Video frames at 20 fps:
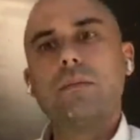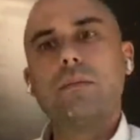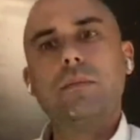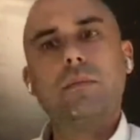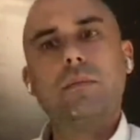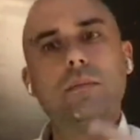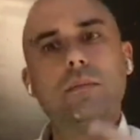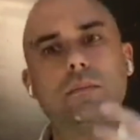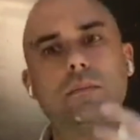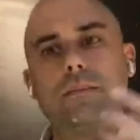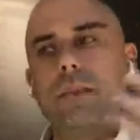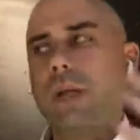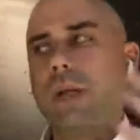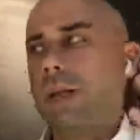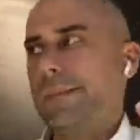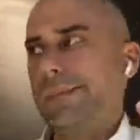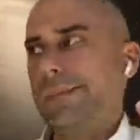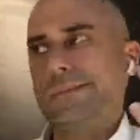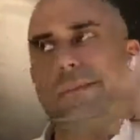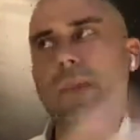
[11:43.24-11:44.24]
the
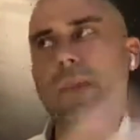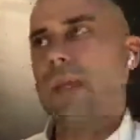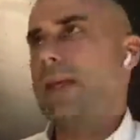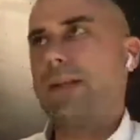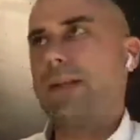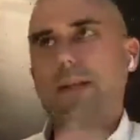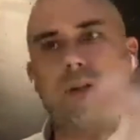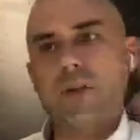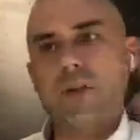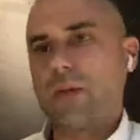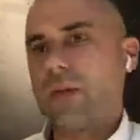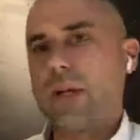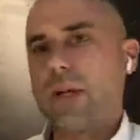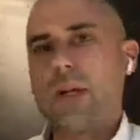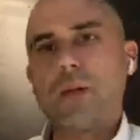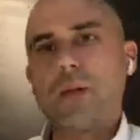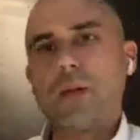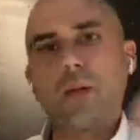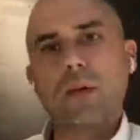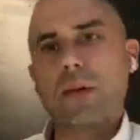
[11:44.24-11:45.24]
industry or the
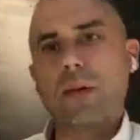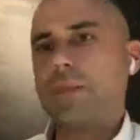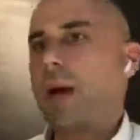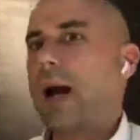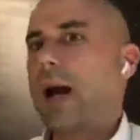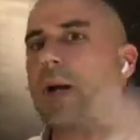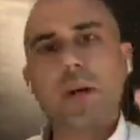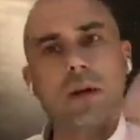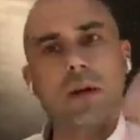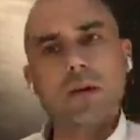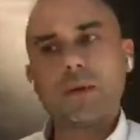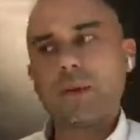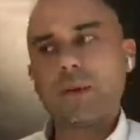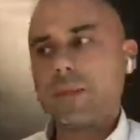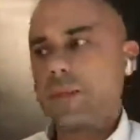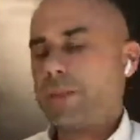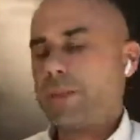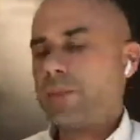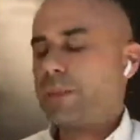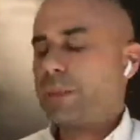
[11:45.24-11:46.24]
background.
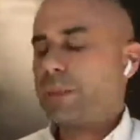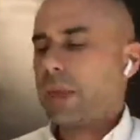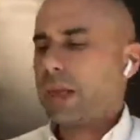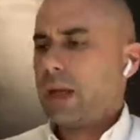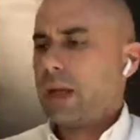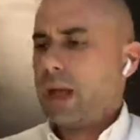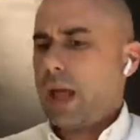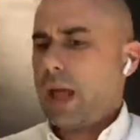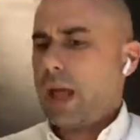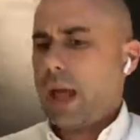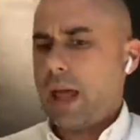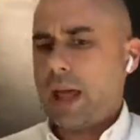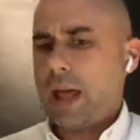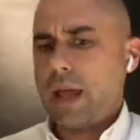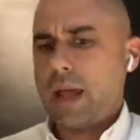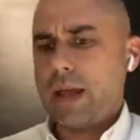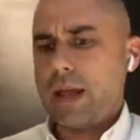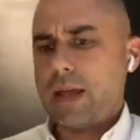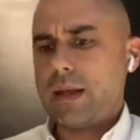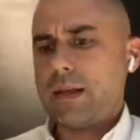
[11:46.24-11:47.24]
And
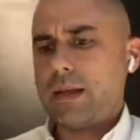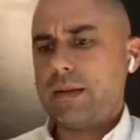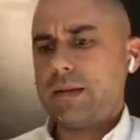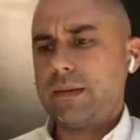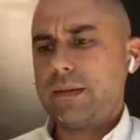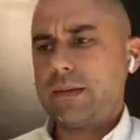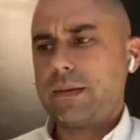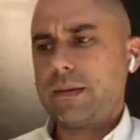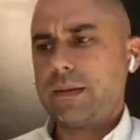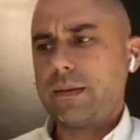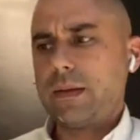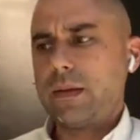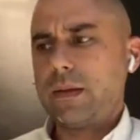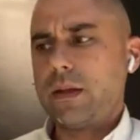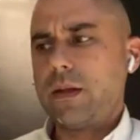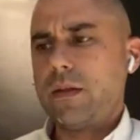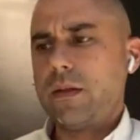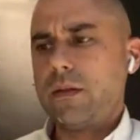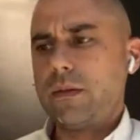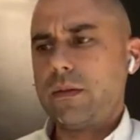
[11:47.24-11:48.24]

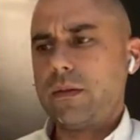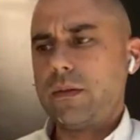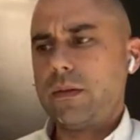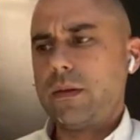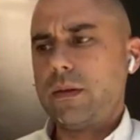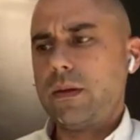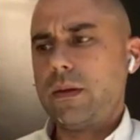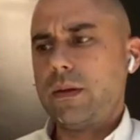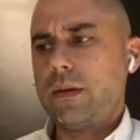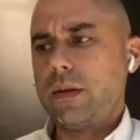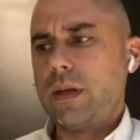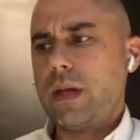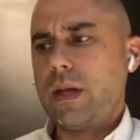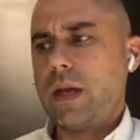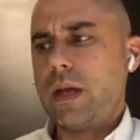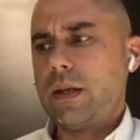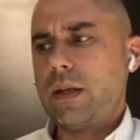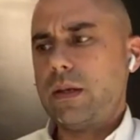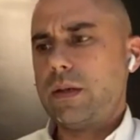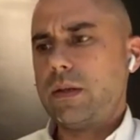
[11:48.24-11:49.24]
it's
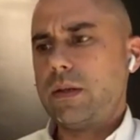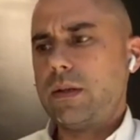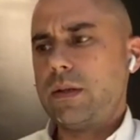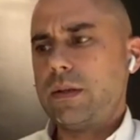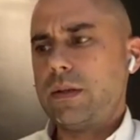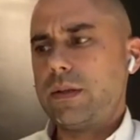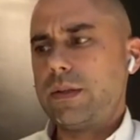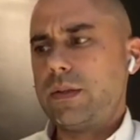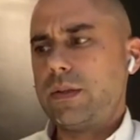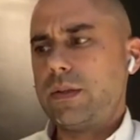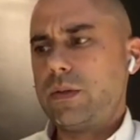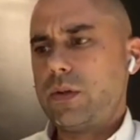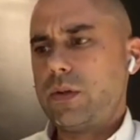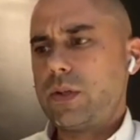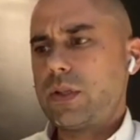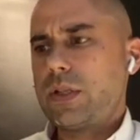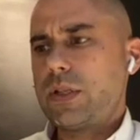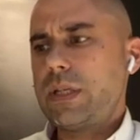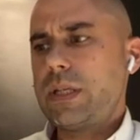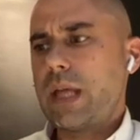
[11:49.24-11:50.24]
usually like
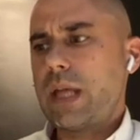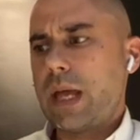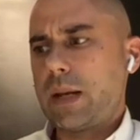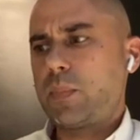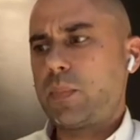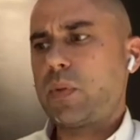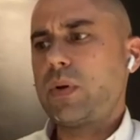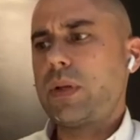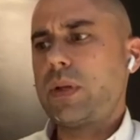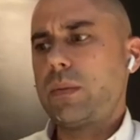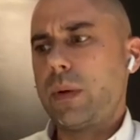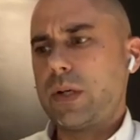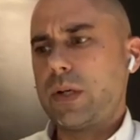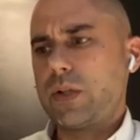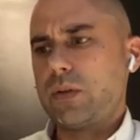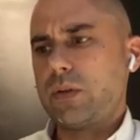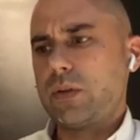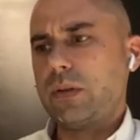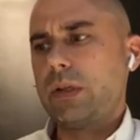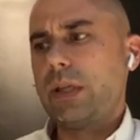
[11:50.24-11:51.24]
pretty much left
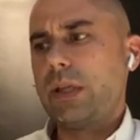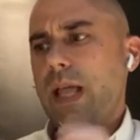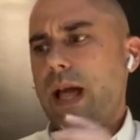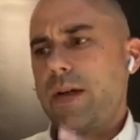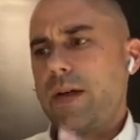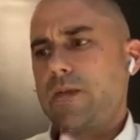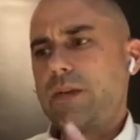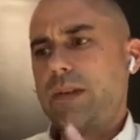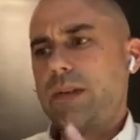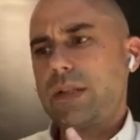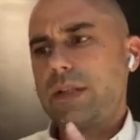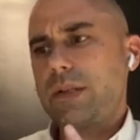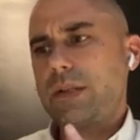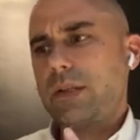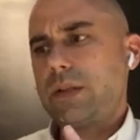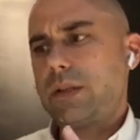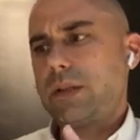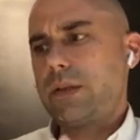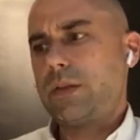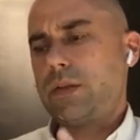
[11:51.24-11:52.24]

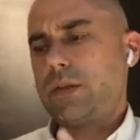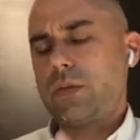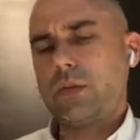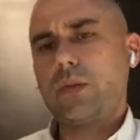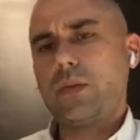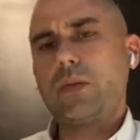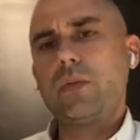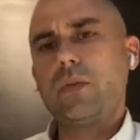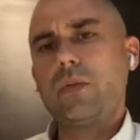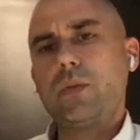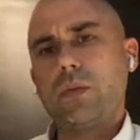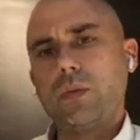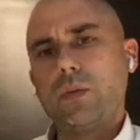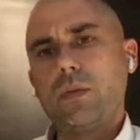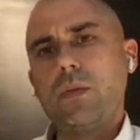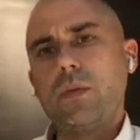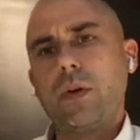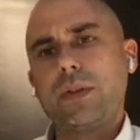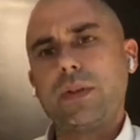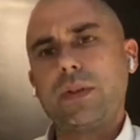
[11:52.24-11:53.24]
to those people
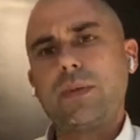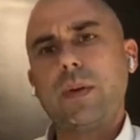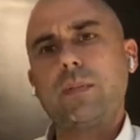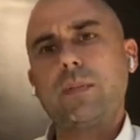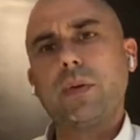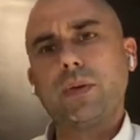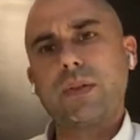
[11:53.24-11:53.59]
to really